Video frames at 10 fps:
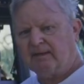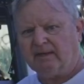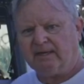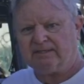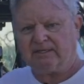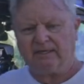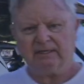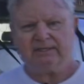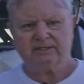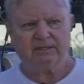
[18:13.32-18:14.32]
is that
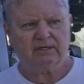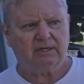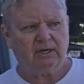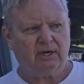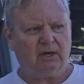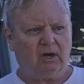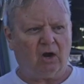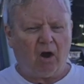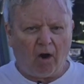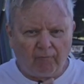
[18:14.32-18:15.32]
it is
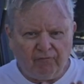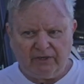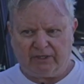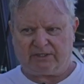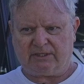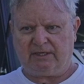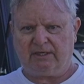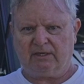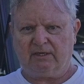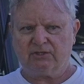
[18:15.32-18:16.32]
obviously